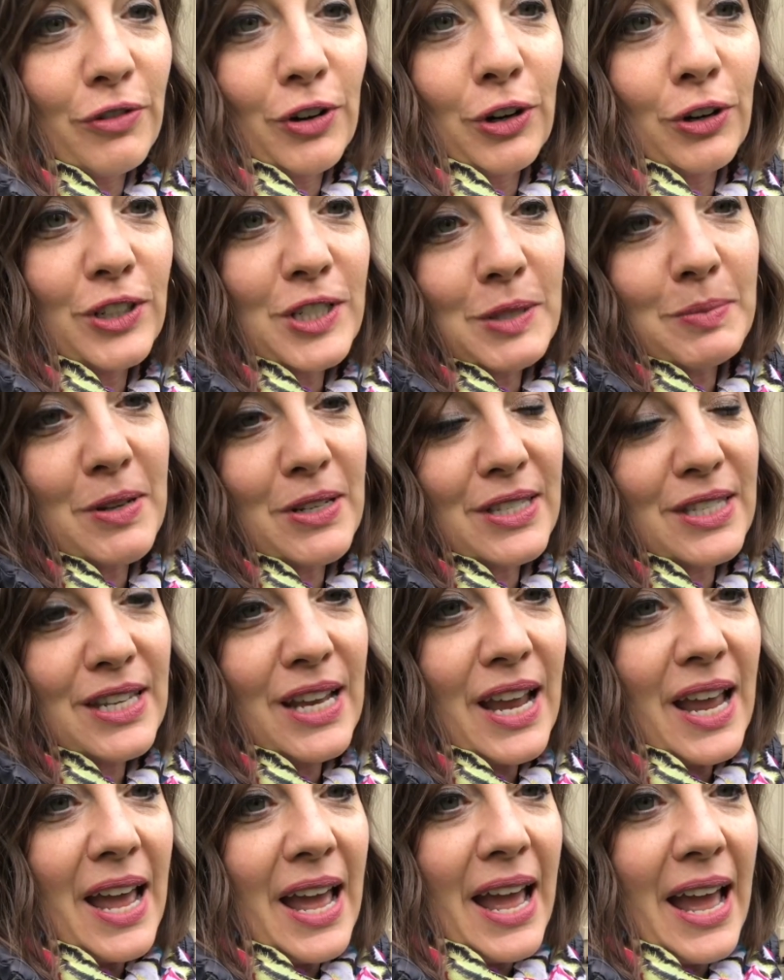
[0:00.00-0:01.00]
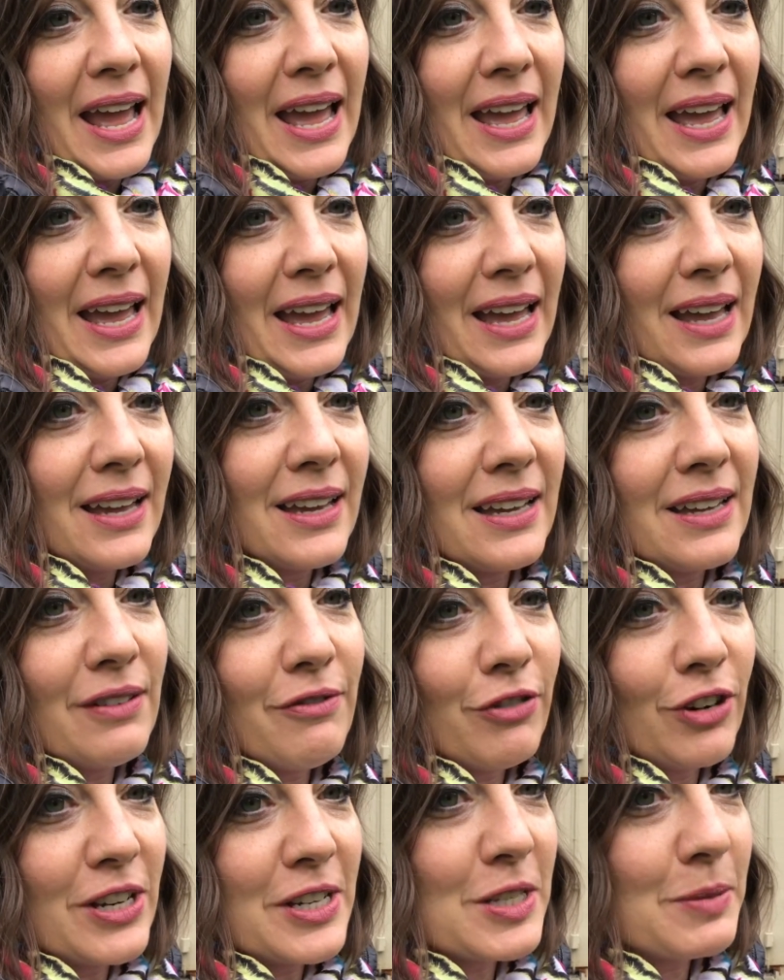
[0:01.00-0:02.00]
for Christmas and
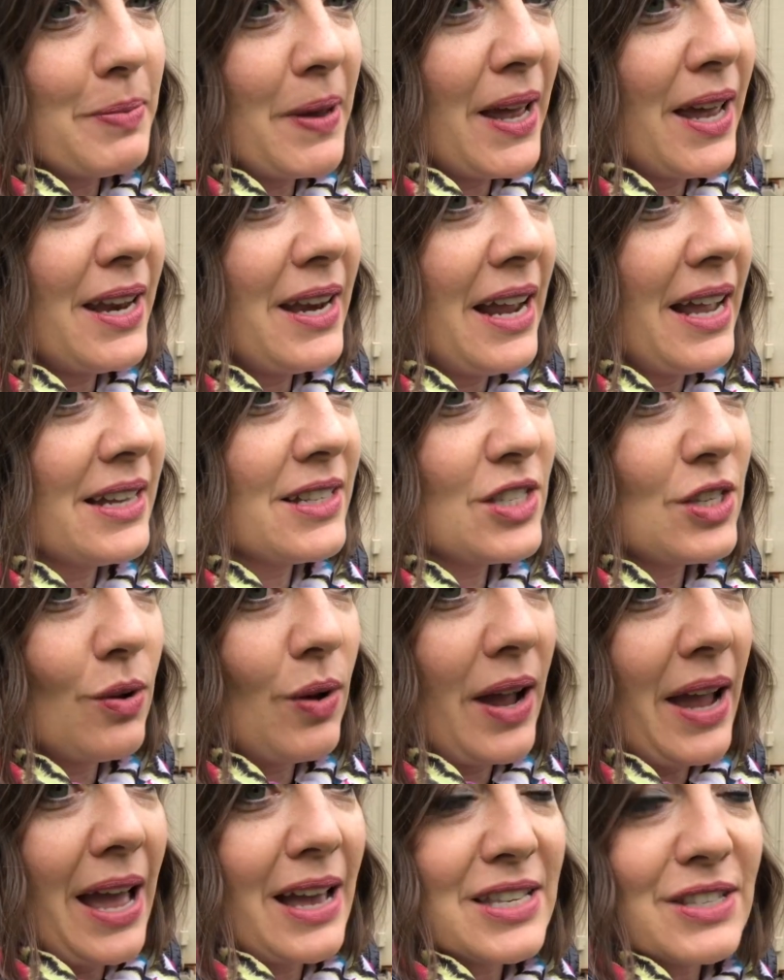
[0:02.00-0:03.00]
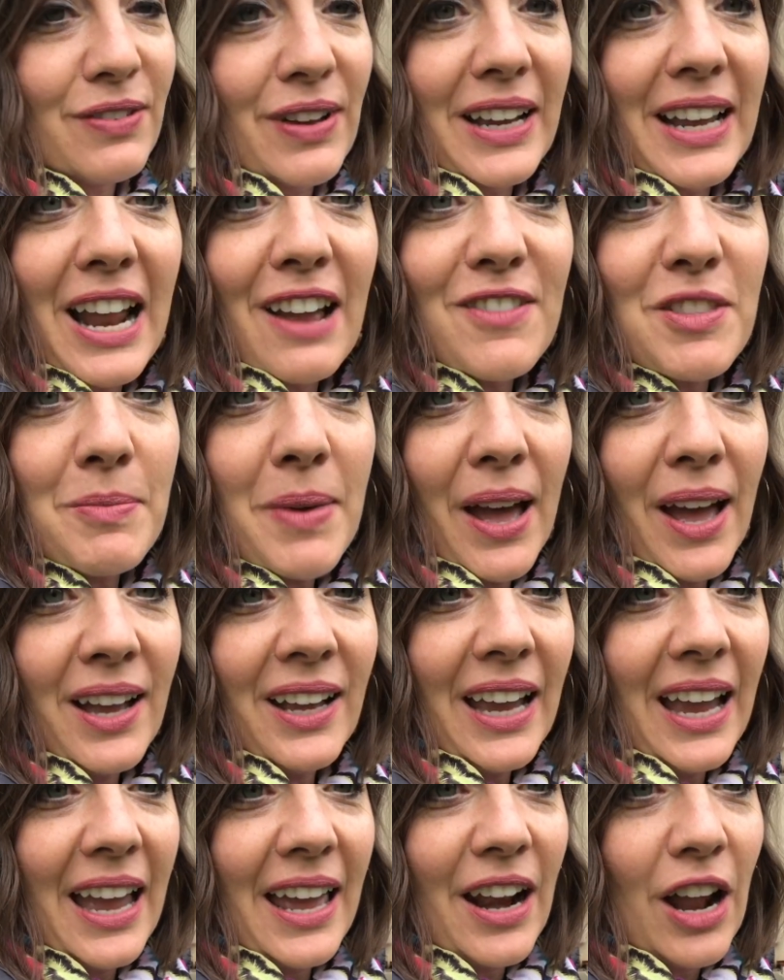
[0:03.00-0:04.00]
for his bed, and so I asked if I could have the bag,
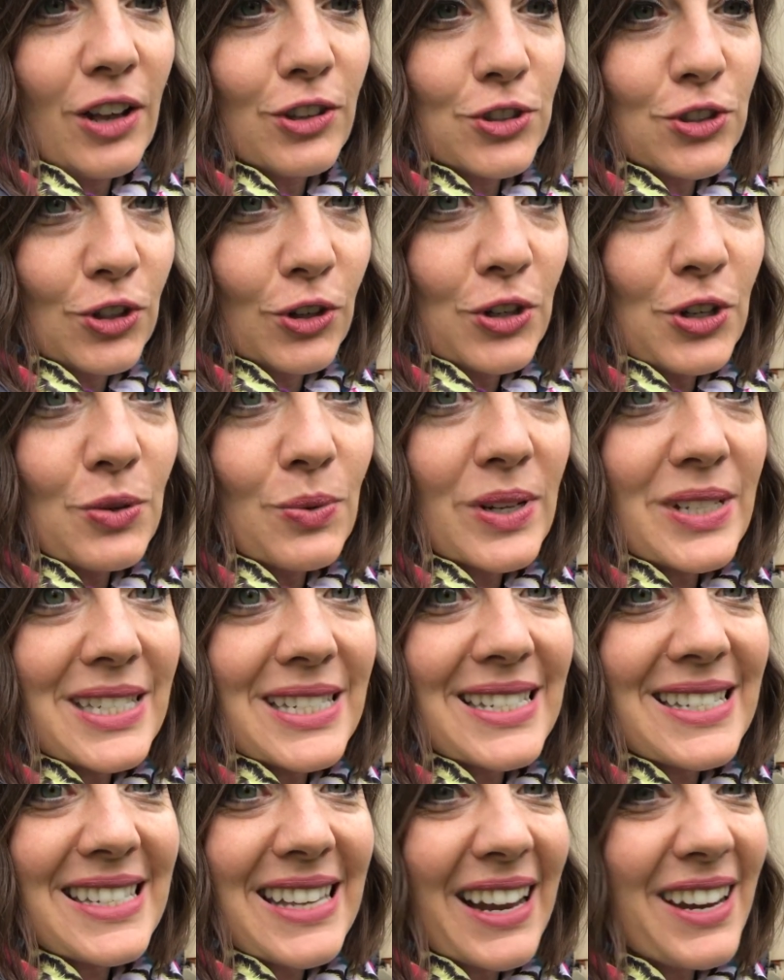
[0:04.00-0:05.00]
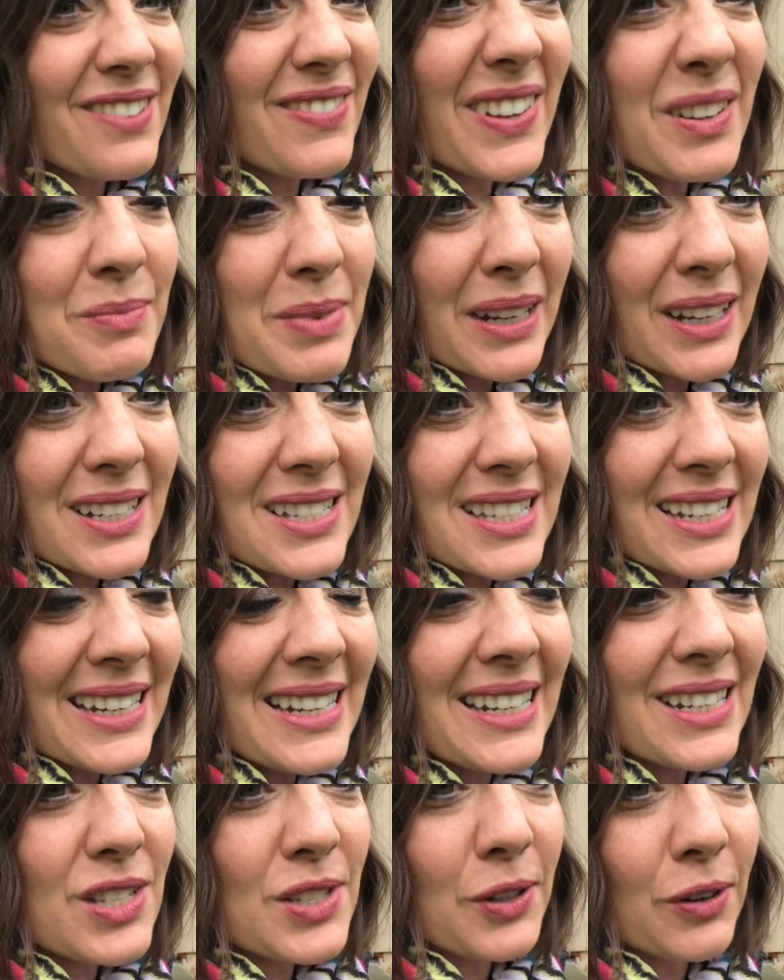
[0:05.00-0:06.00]
and I'll show you what's inside of it, because it
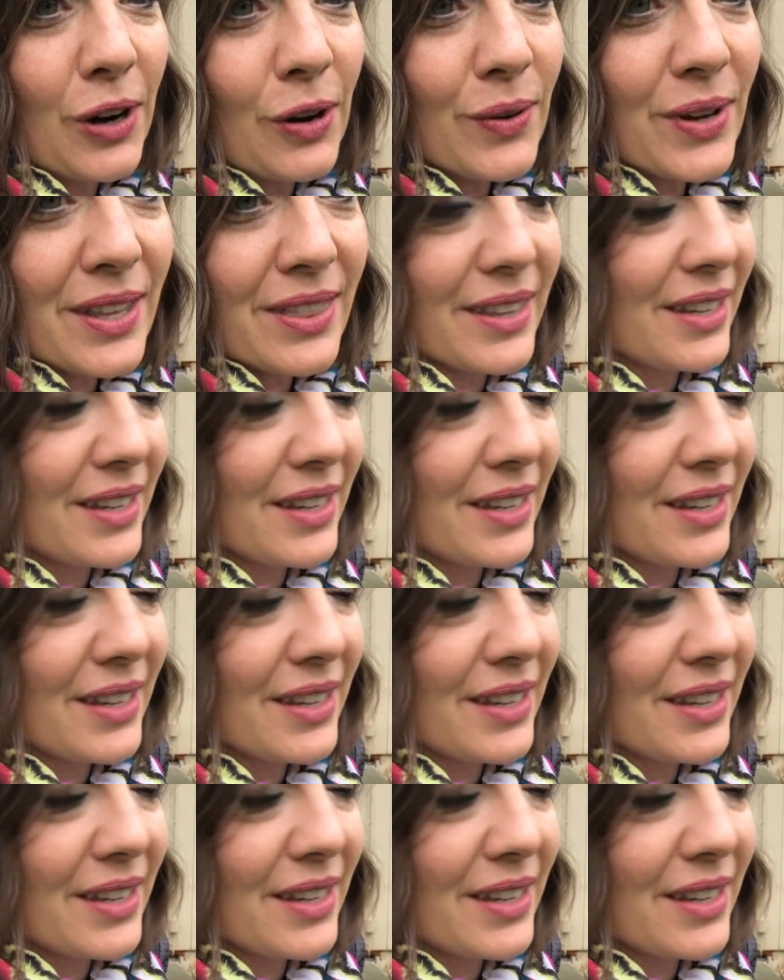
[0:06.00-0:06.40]
is growing